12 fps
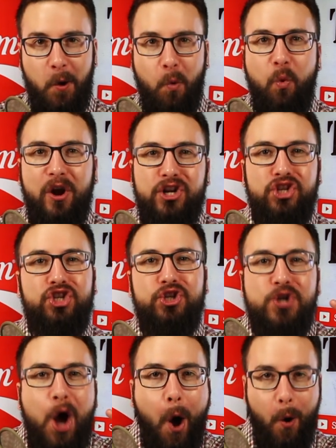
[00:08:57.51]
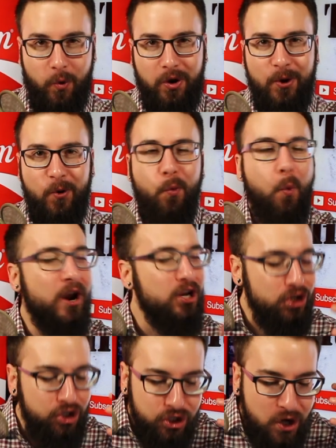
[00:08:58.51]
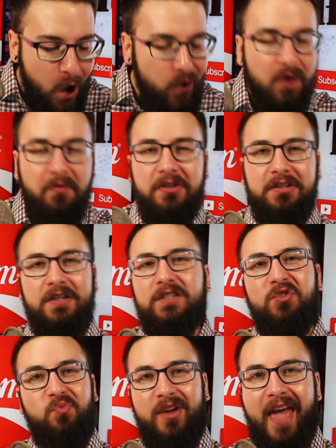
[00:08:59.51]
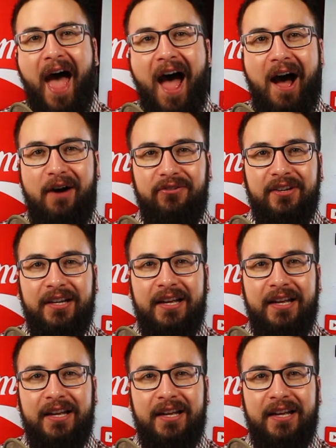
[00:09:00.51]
What a joke. What a joke of a system we have.